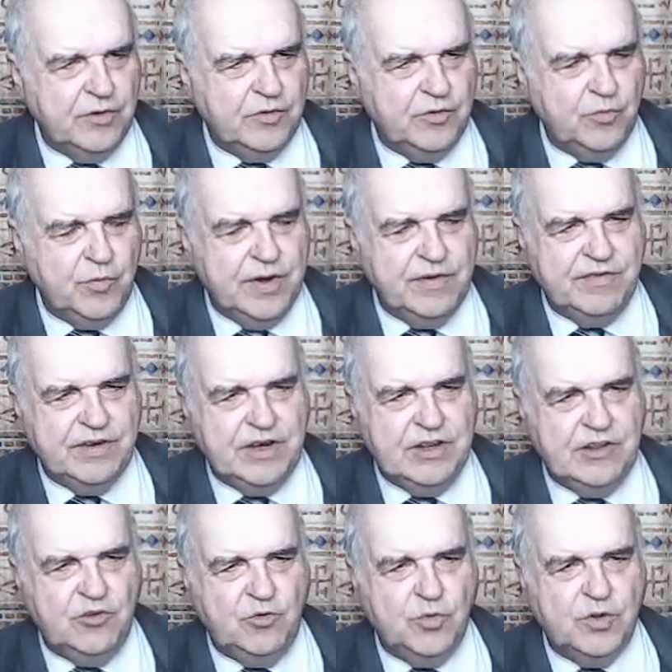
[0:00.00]
or to wherever
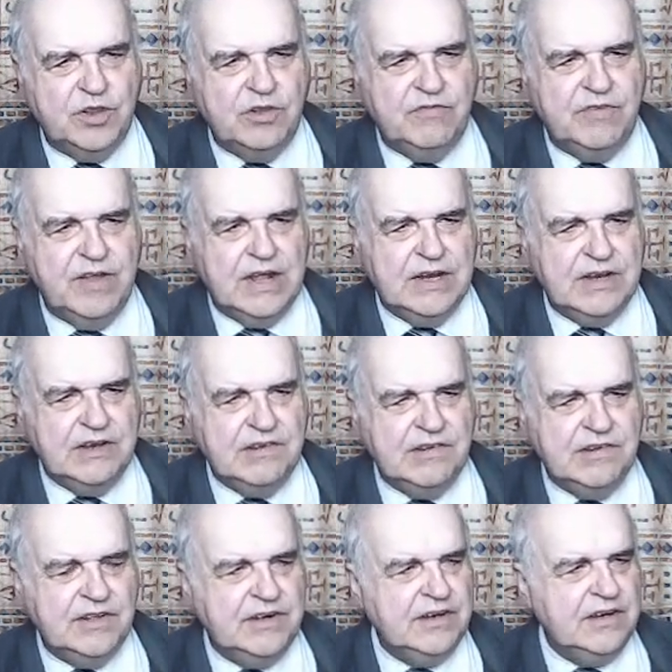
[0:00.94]
it is you want the file
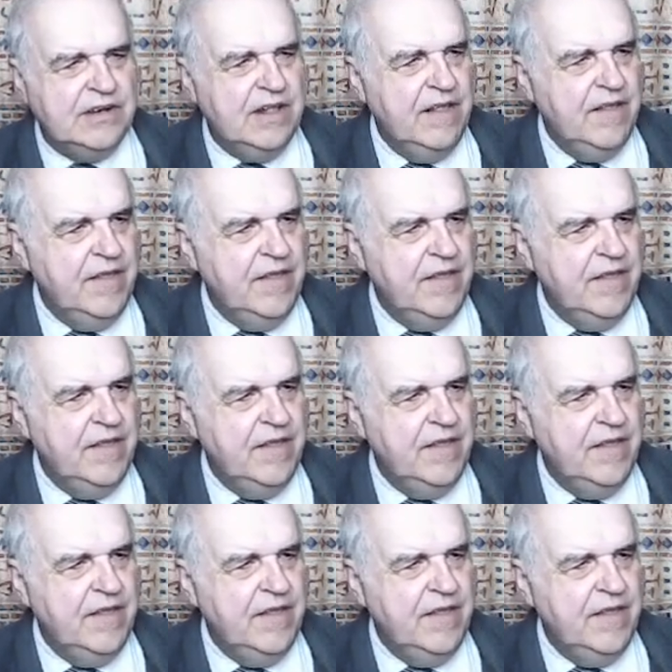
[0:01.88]
inserted.